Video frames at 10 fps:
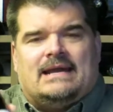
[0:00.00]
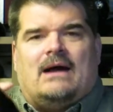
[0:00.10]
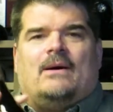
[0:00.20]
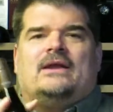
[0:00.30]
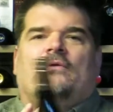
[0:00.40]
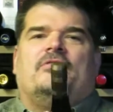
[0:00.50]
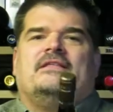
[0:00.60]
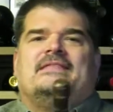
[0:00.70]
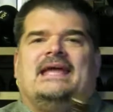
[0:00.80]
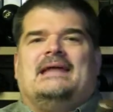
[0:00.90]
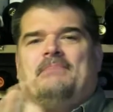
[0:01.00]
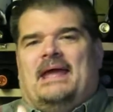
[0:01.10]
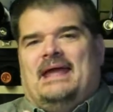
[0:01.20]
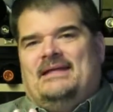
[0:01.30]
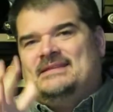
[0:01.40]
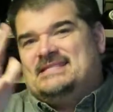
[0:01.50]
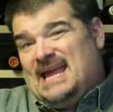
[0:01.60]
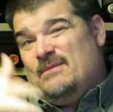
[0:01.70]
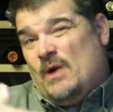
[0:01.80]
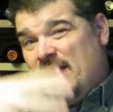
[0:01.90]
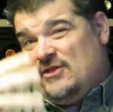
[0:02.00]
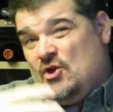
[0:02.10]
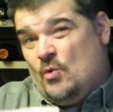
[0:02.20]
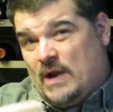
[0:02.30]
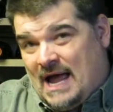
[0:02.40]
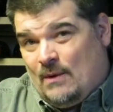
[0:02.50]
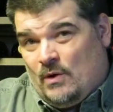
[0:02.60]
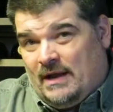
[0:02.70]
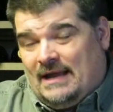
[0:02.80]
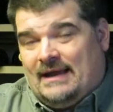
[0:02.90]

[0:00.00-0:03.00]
Now, I don't think they get paid the same way that you and I would.